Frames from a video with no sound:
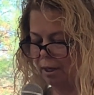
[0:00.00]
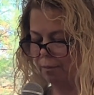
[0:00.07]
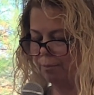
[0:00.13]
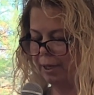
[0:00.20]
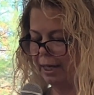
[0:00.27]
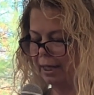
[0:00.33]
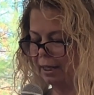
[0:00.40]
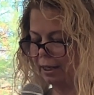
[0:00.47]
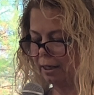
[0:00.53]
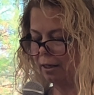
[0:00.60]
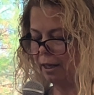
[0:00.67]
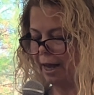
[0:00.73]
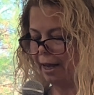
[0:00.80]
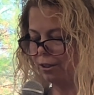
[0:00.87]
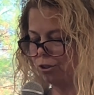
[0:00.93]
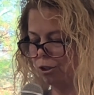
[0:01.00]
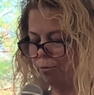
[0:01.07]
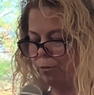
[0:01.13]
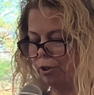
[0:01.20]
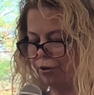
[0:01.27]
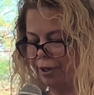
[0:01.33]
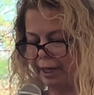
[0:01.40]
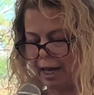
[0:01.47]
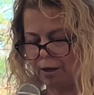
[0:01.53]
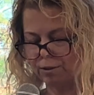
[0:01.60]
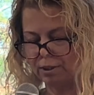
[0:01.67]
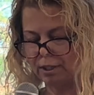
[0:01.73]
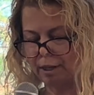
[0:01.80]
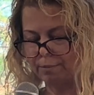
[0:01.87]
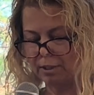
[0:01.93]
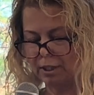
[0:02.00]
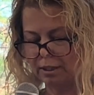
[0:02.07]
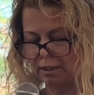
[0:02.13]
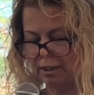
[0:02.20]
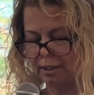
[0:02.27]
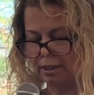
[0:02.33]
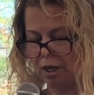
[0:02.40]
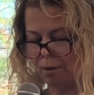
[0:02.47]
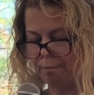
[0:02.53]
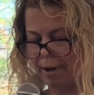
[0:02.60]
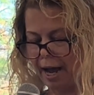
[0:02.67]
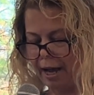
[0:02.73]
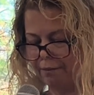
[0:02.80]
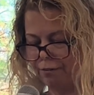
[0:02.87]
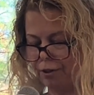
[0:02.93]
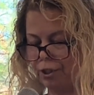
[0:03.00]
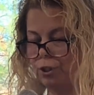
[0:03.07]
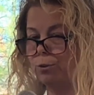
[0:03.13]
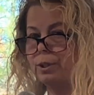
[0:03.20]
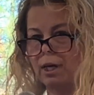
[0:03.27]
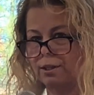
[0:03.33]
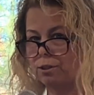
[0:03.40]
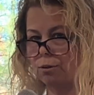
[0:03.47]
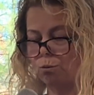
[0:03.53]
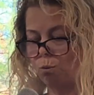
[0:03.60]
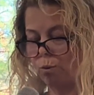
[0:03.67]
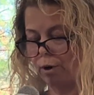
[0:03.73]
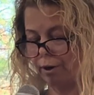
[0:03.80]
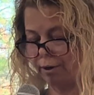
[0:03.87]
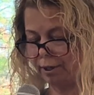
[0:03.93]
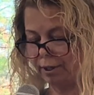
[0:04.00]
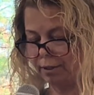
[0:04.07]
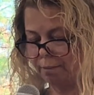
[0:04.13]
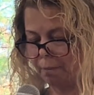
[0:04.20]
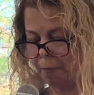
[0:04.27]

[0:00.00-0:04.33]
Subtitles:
Being in a classroom learning how substances are bad for you doesn't work.